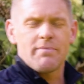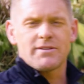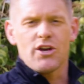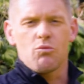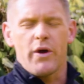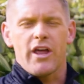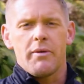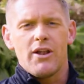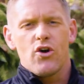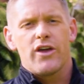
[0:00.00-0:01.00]
episode we're going
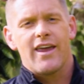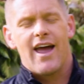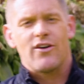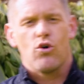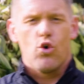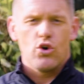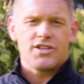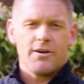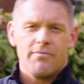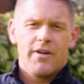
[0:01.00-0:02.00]
to be looking at
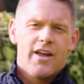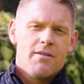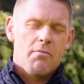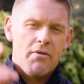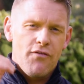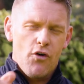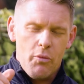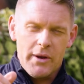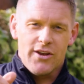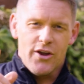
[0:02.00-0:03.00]
autumn. But before
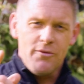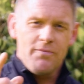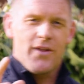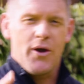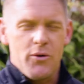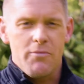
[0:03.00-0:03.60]
we do, I want to